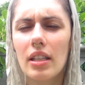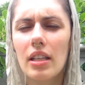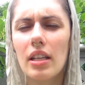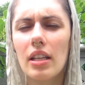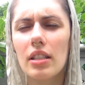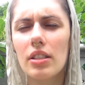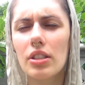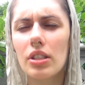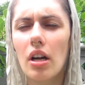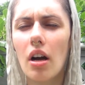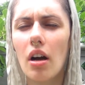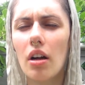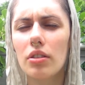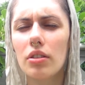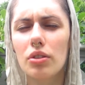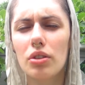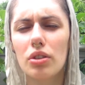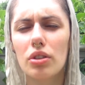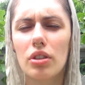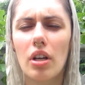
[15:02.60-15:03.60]
these
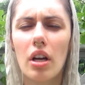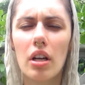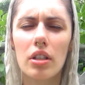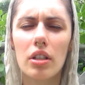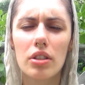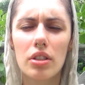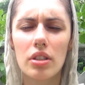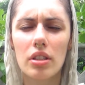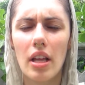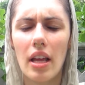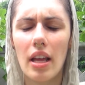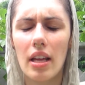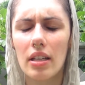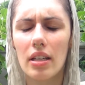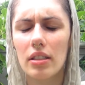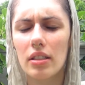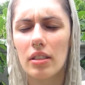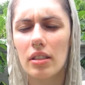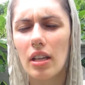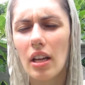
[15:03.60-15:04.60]
constructs
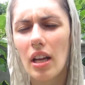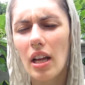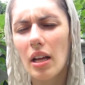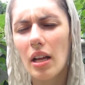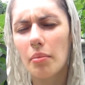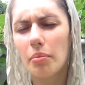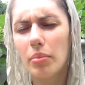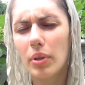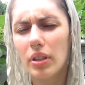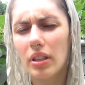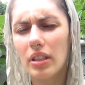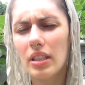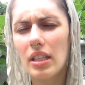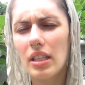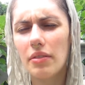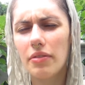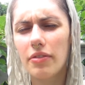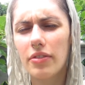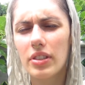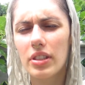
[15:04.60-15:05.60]
and
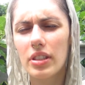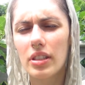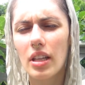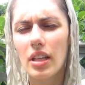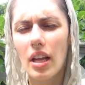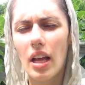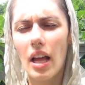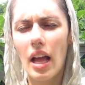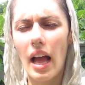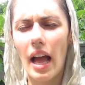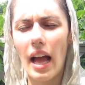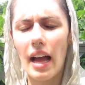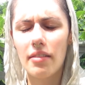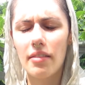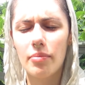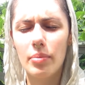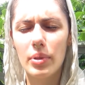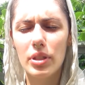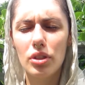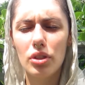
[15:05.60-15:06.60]
beliefs
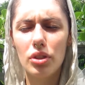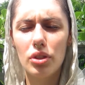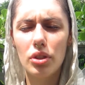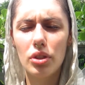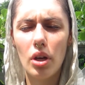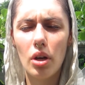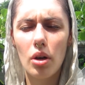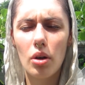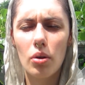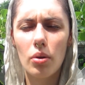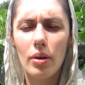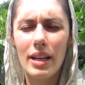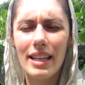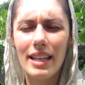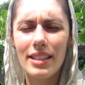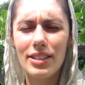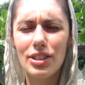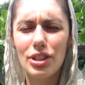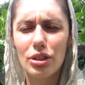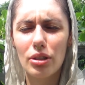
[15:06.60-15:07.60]
have been so
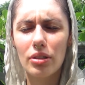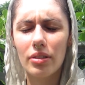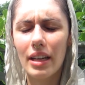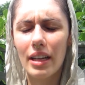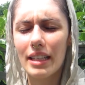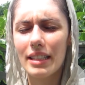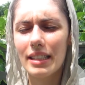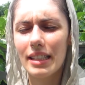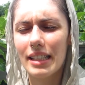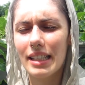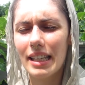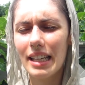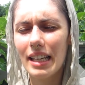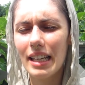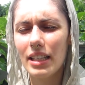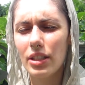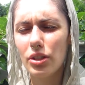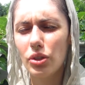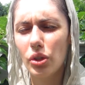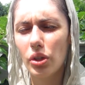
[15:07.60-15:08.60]
integrated
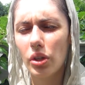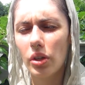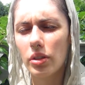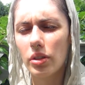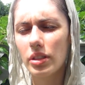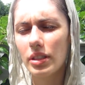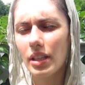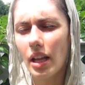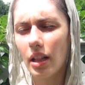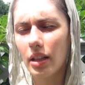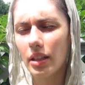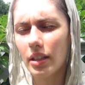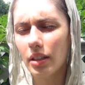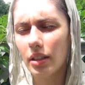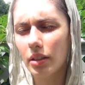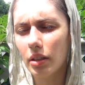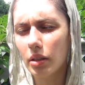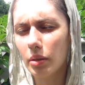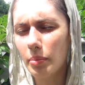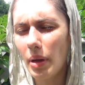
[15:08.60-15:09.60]
into your
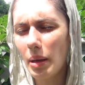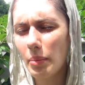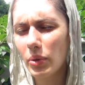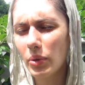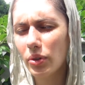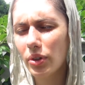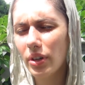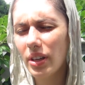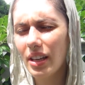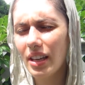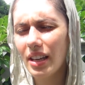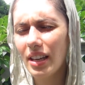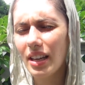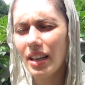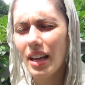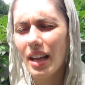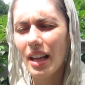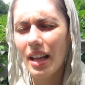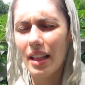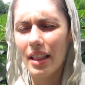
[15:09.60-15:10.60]
cellular memory
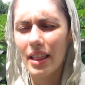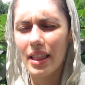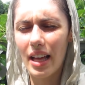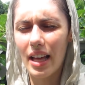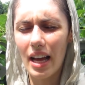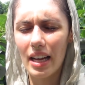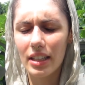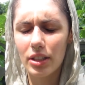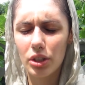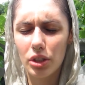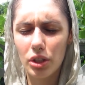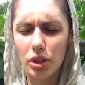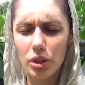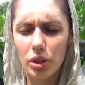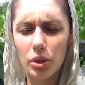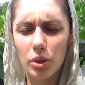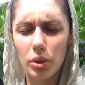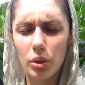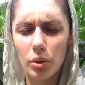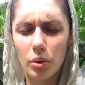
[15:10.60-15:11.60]
that
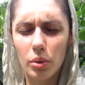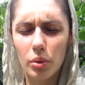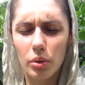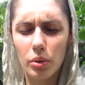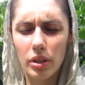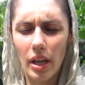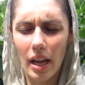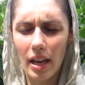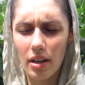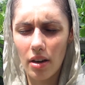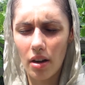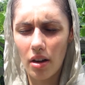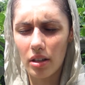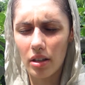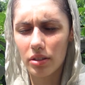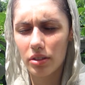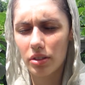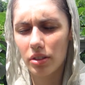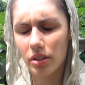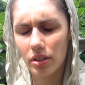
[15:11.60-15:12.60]
you cannot
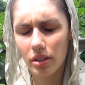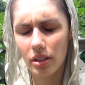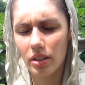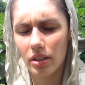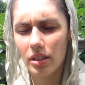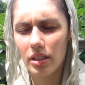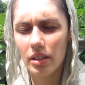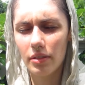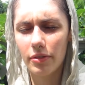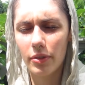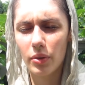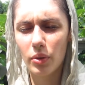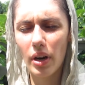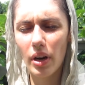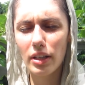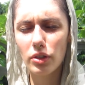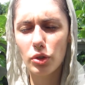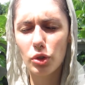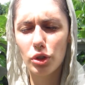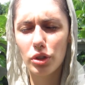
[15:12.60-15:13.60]

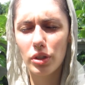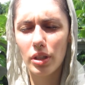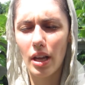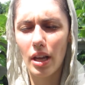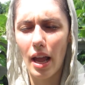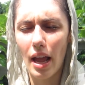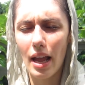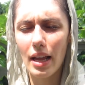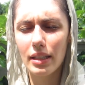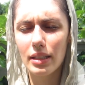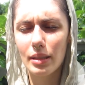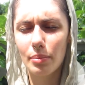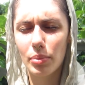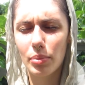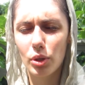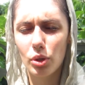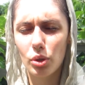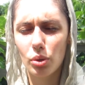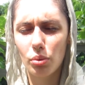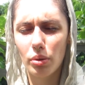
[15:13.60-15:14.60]
differentiate
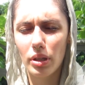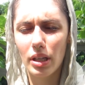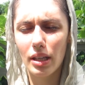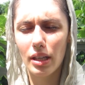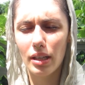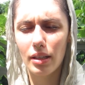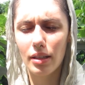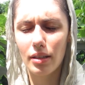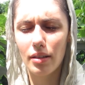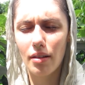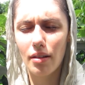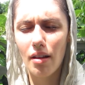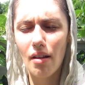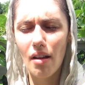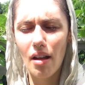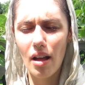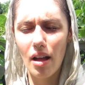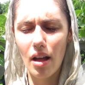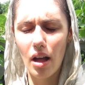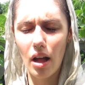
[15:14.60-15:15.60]
between
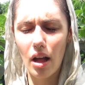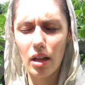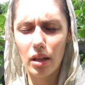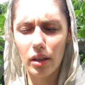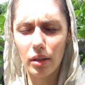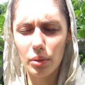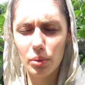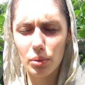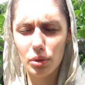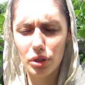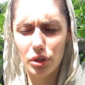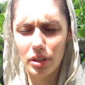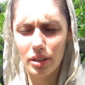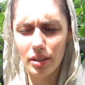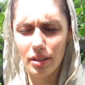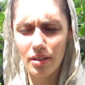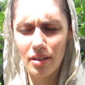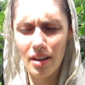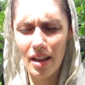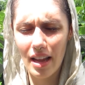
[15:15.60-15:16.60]

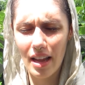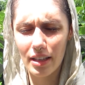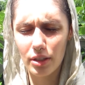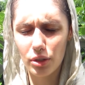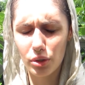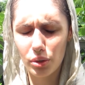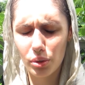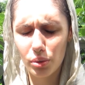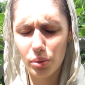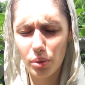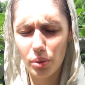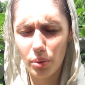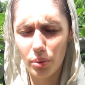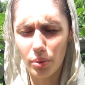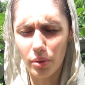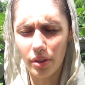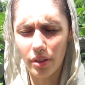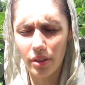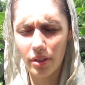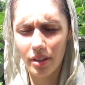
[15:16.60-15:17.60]
illusion and
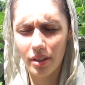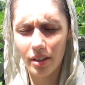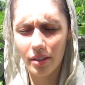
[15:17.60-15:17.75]
truth.